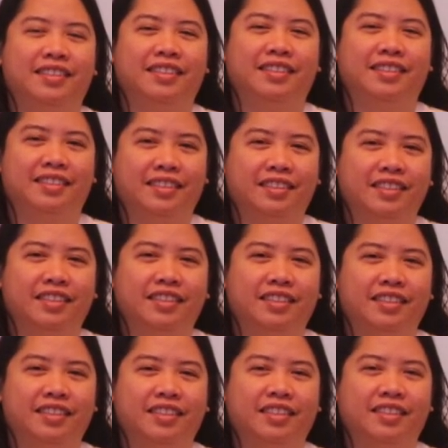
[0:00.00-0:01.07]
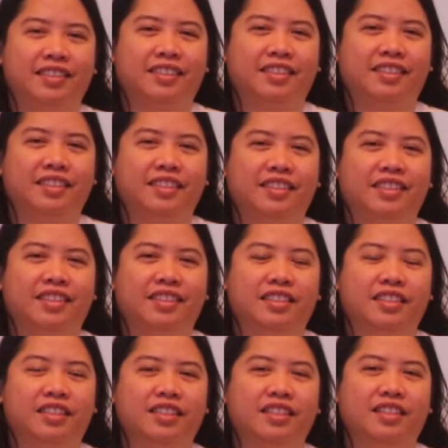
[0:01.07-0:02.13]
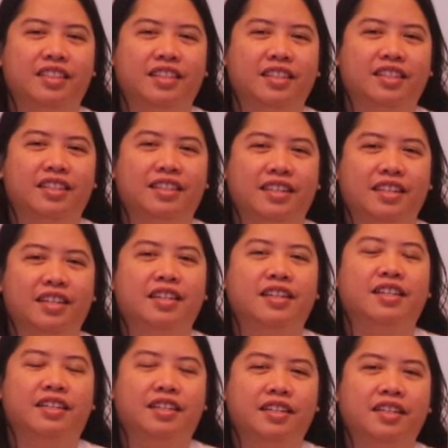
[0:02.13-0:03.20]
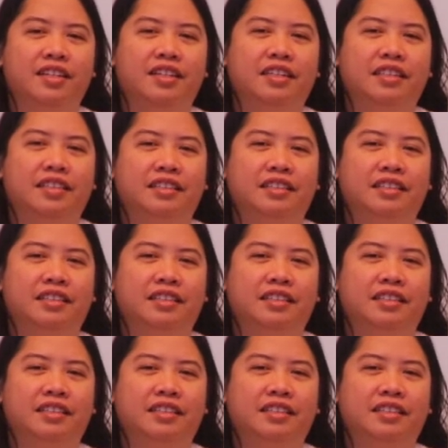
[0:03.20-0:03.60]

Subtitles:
(not speaking)